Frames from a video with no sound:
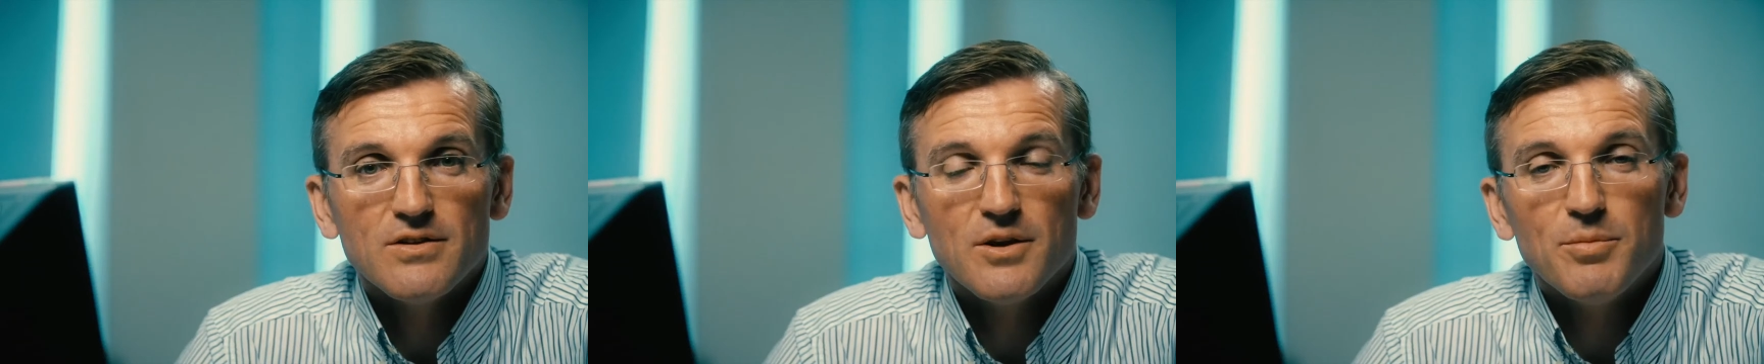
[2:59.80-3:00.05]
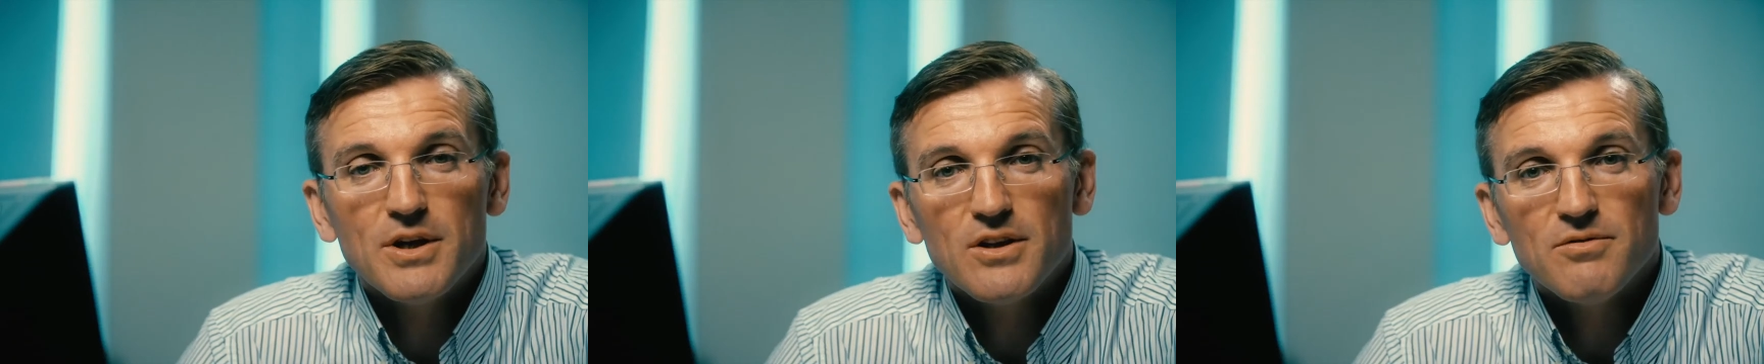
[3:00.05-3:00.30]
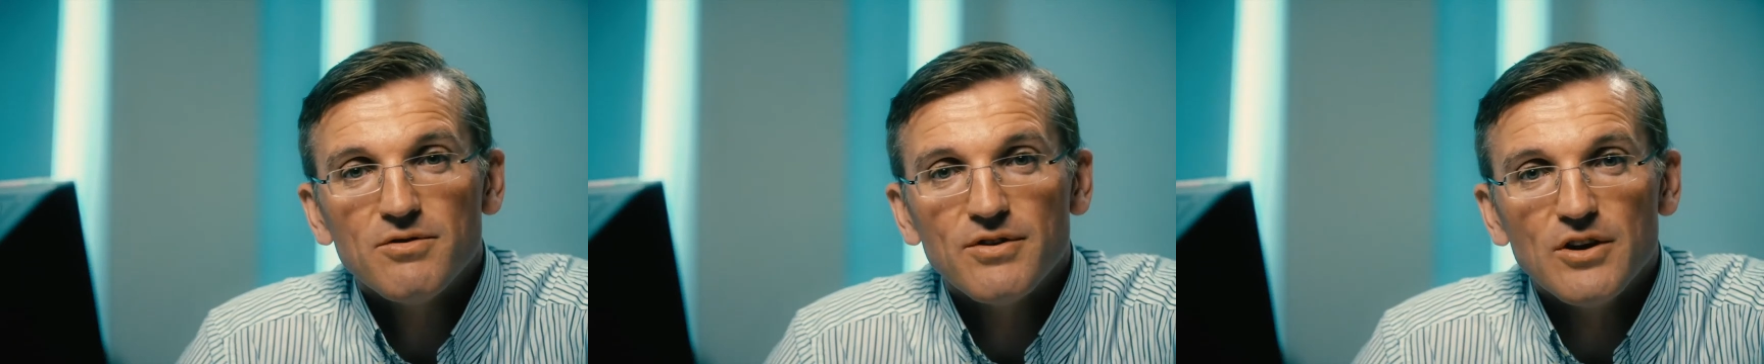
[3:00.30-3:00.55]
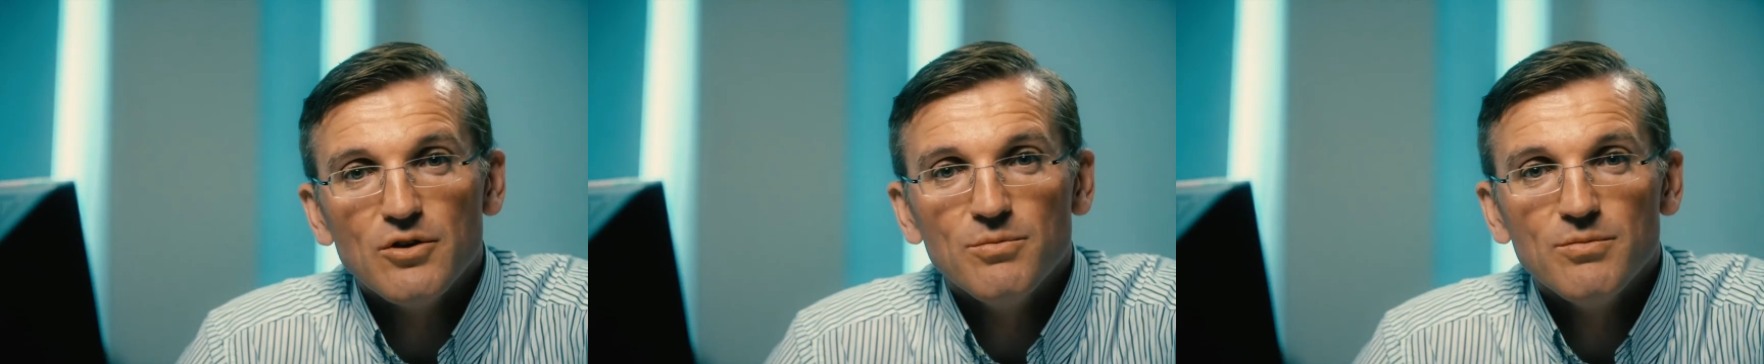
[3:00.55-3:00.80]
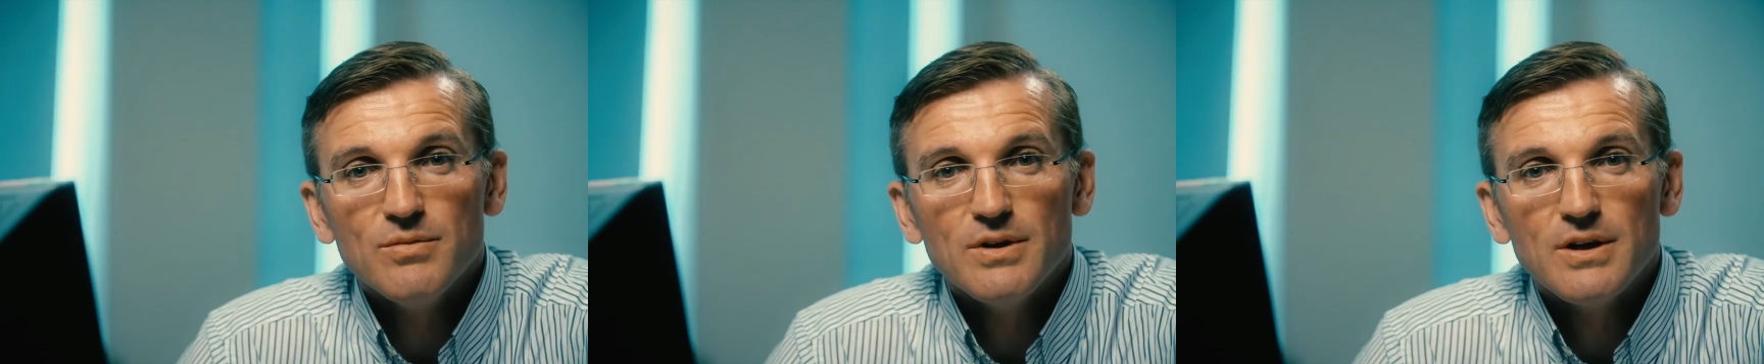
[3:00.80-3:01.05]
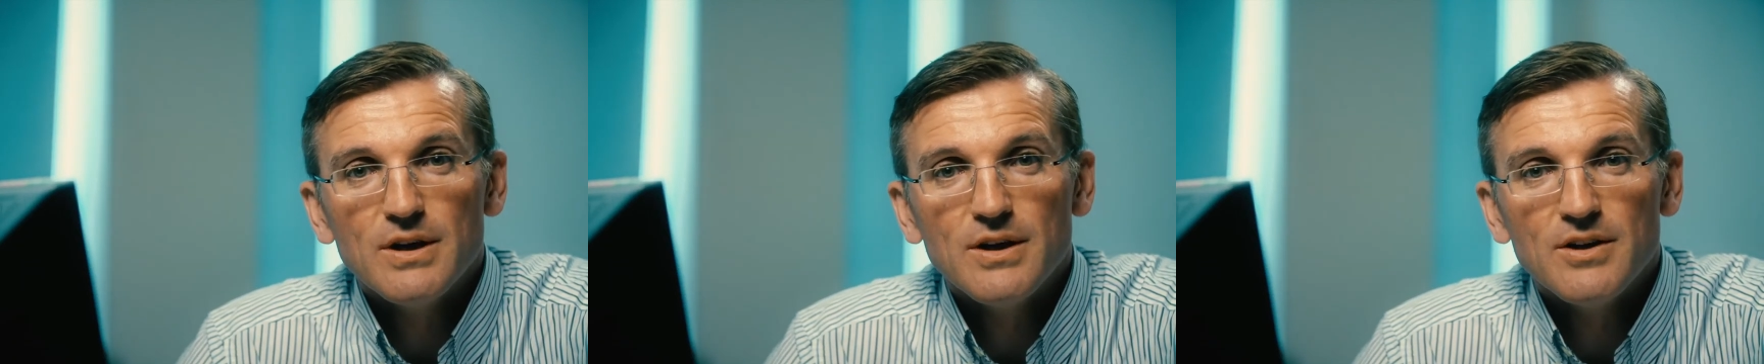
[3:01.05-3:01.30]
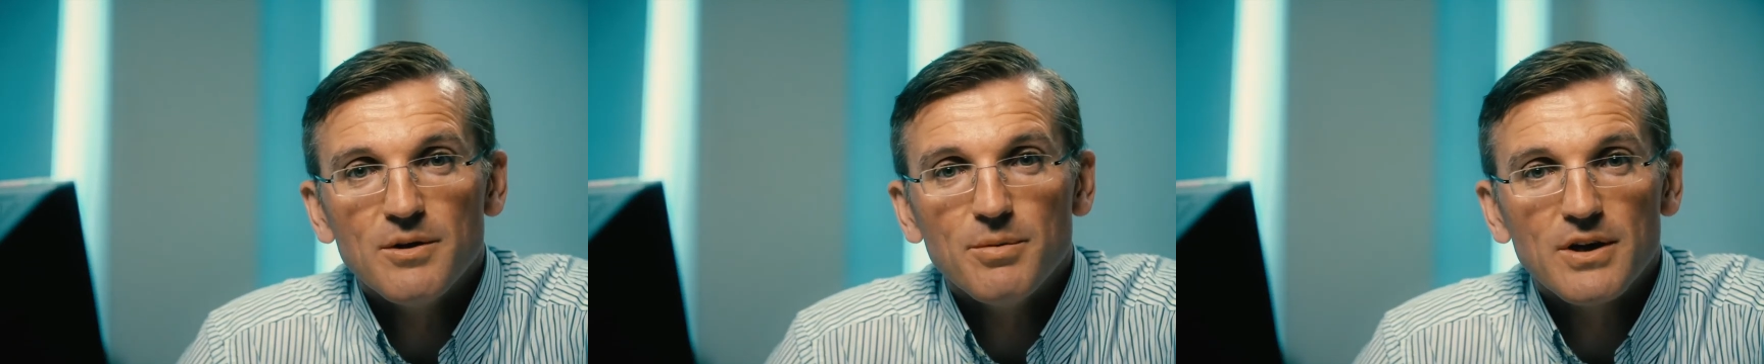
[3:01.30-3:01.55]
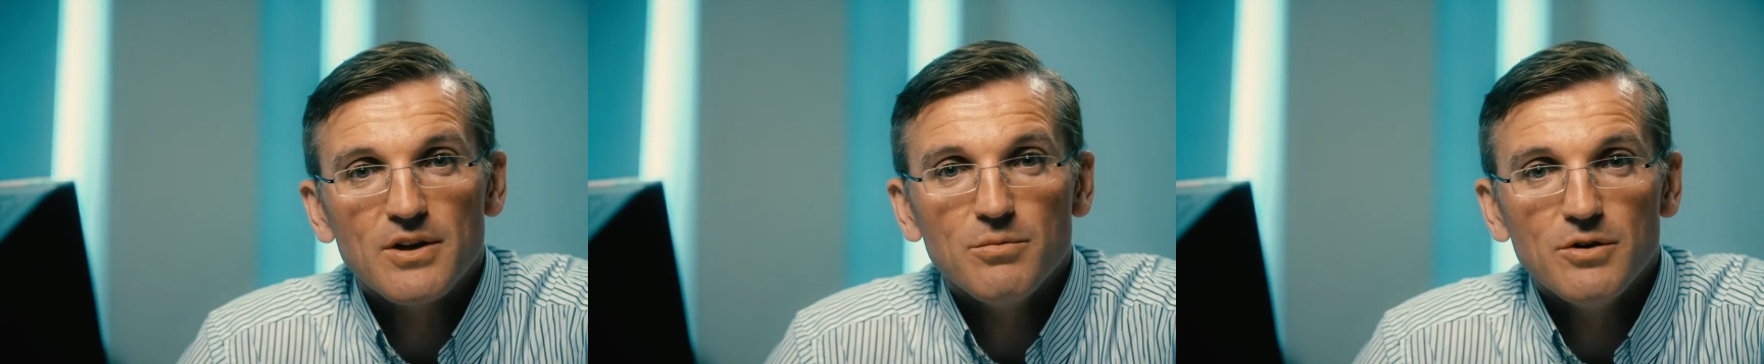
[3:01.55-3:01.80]
They're bigger than film and they're
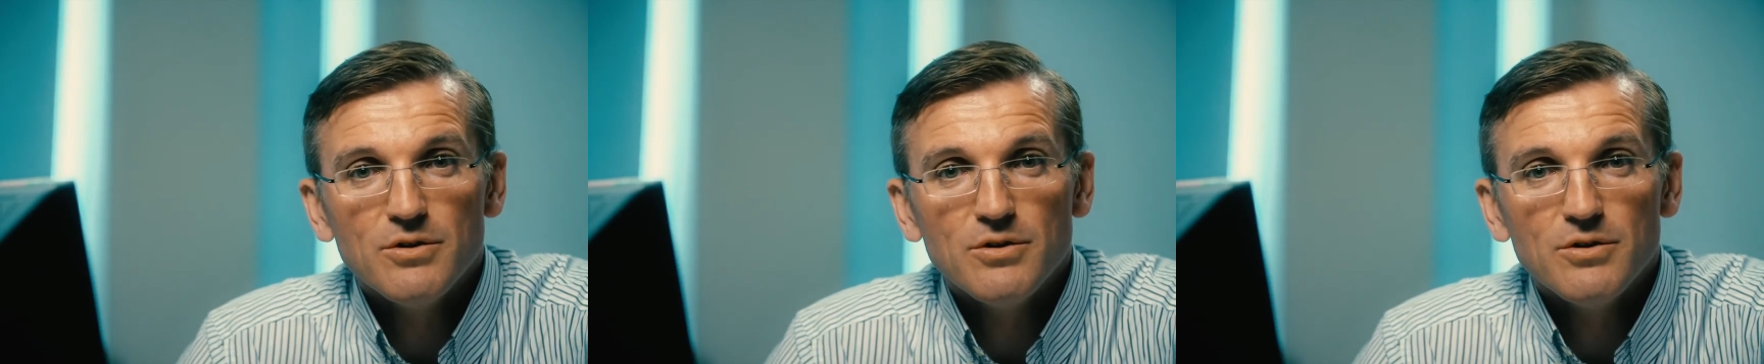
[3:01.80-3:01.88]
bigger than